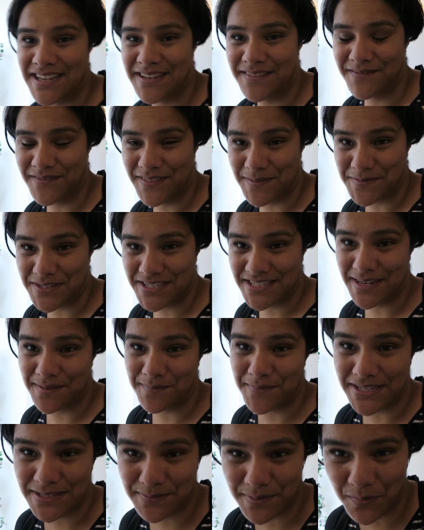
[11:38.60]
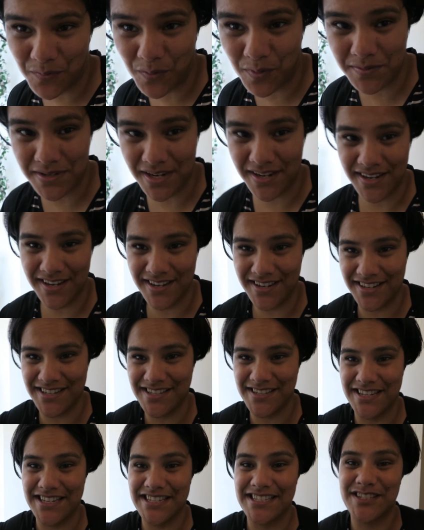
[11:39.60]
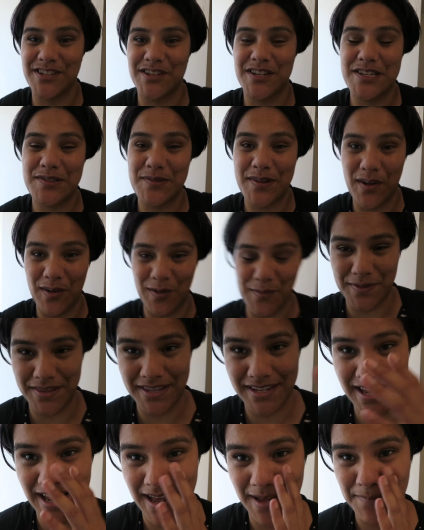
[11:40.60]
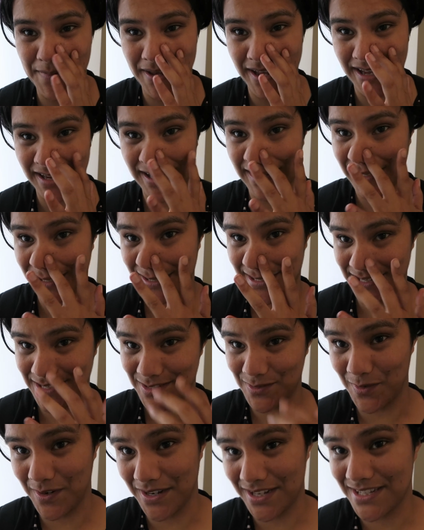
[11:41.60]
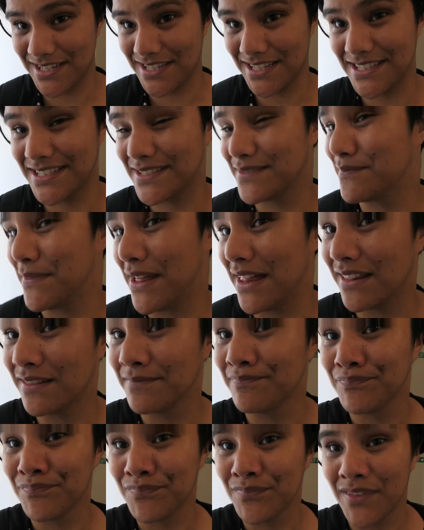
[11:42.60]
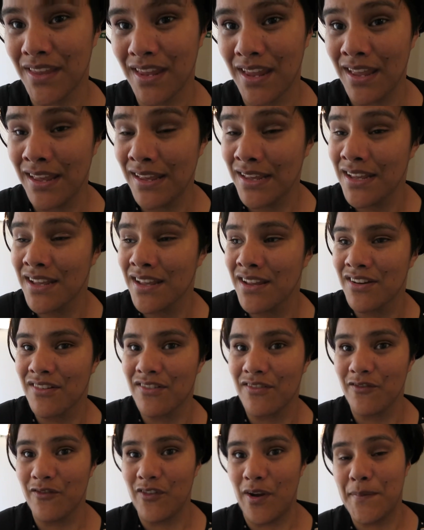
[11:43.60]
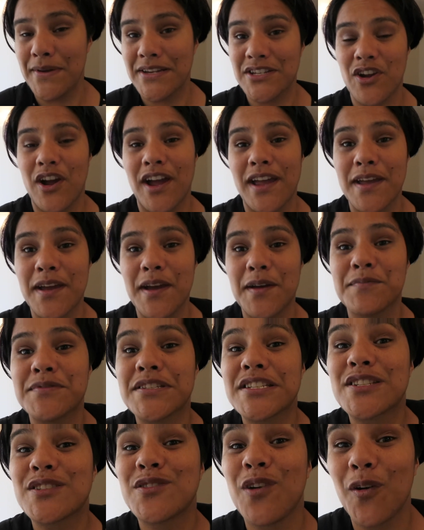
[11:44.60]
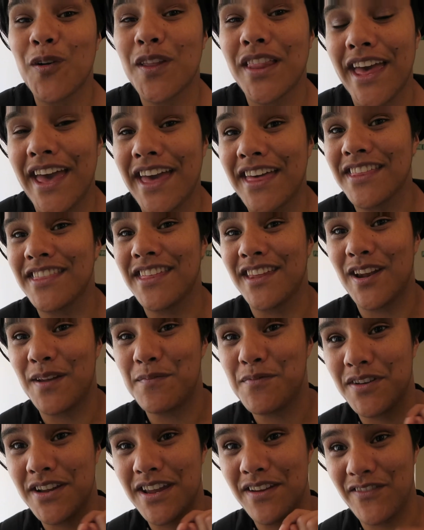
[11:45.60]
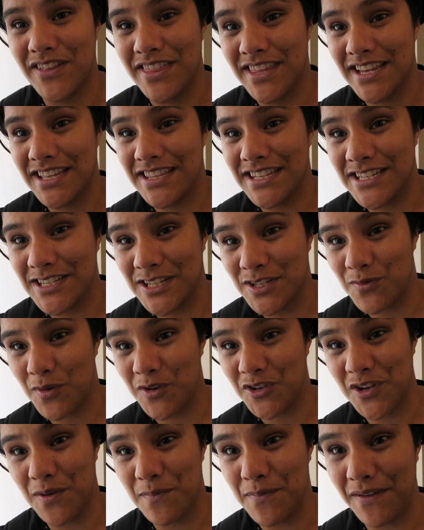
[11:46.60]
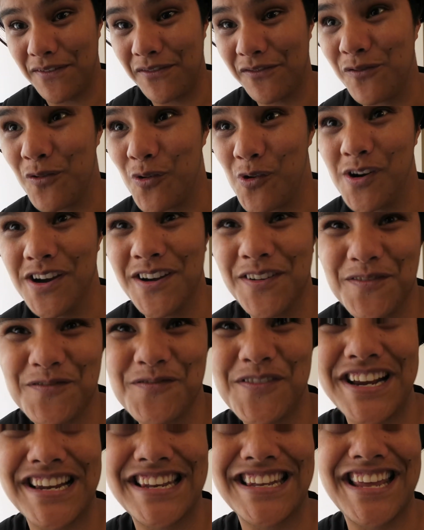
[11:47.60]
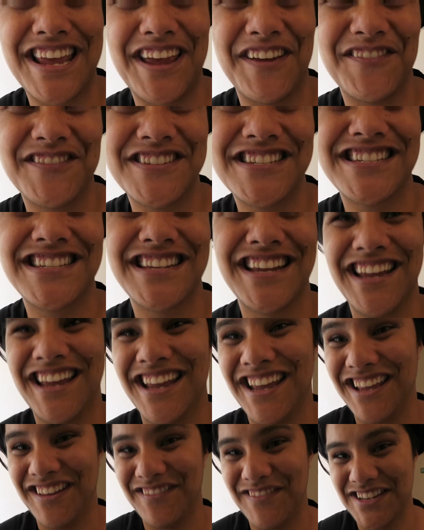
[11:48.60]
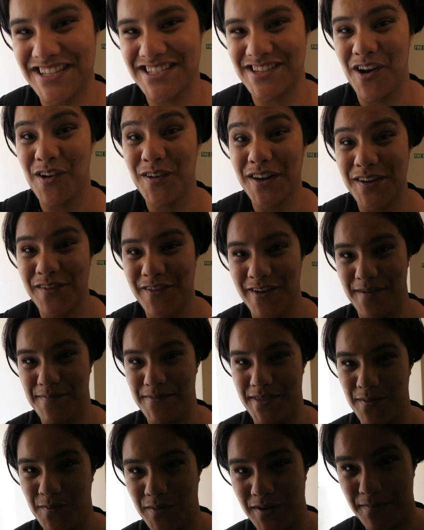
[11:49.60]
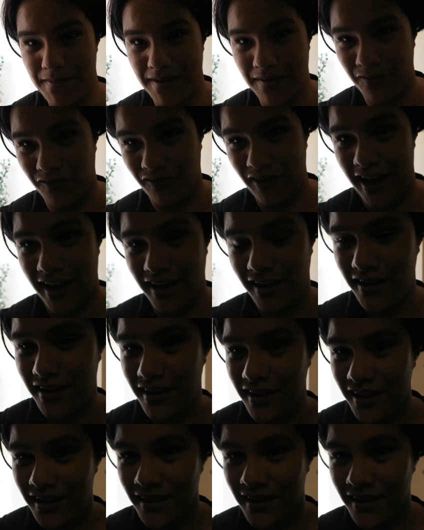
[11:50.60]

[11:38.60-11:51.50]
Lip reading: Yeah, she said it must have been warm down here, because as soon as we open the car park door, I could just smell rubbish. I am so glad that I put everything in the dishwasher before we left. Because holy crap, that would have been rank.